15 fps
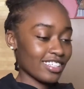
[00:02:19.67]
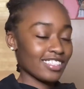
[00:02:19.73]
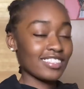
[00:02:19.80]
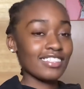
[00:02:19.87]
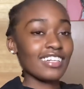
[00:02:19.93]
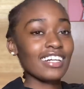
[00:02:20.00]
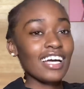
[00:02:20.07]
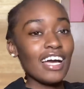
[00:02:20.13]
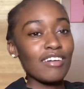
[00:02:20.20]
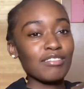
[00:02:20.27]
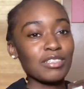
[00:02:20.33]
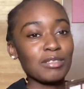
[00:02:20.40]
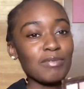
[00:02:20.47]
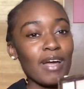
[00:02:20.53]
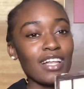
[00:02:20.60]
then i have
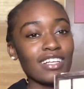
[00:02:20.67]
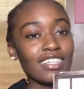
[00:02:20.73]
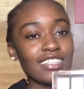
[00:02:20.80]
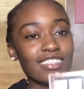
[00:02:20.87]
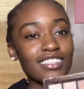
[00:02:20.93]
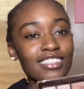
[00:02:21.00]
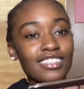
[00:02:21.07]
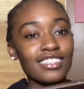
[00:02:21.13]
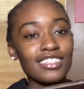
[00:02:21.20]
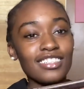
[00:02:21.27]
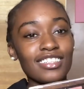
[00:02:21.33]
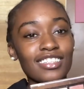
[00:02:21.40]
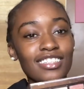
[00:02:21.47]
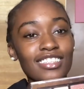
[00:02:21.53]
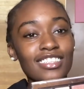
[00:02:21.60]
this palette
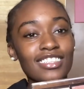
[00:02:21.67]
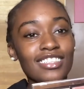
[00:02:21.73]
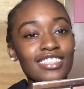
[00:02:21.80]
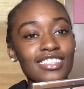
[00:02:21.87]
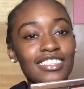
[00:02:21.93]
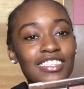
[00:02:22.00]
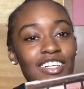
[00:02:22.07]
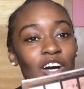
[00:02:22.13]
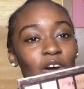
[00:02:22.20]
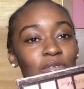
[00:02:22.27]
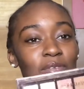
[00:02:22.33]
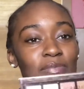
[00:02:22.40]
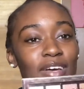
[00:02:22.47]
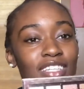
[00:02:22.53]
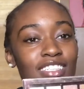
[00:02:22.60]
call me
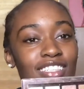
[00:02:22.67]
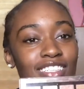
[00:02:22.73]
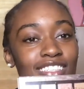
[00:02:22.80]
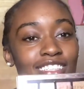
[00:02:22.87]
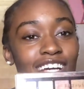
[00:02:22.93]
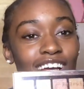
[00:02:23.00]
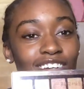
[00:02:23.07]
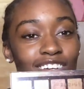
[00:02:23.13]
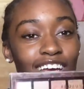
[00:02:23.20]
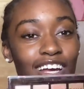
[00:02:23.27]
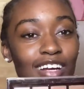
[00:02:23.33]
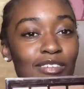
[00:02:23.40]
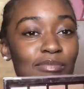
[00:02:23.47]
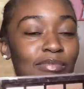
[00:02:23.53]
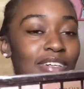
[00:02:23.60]
messy i don't
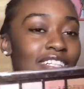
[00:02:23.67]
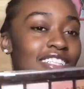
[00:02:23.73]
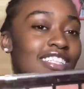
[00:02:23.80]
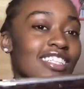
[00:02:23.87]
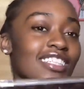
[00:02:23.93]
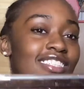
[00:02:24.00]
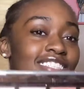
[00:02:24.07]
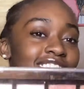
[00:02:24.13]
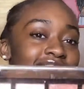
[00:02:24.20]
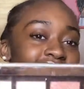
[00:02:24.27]
care but this one